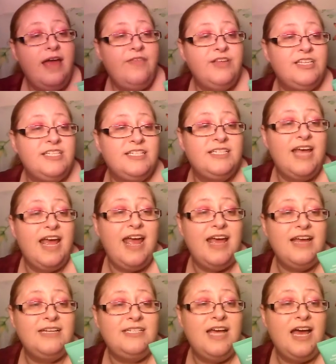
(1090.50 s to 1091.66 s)
And this is
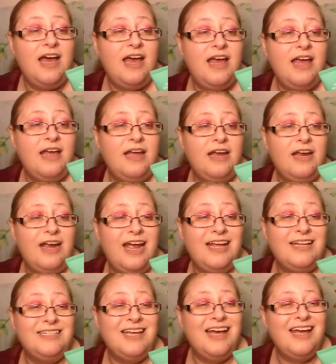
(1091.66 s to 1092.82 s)
anti or er,
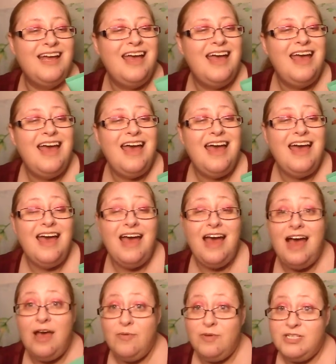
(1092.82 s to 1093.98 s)
anti
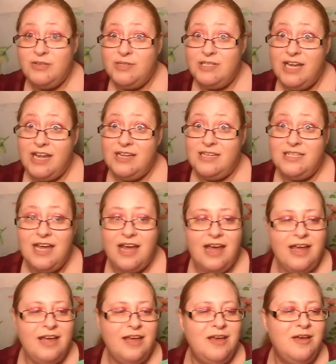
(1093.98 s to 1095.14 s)
I wish it was anti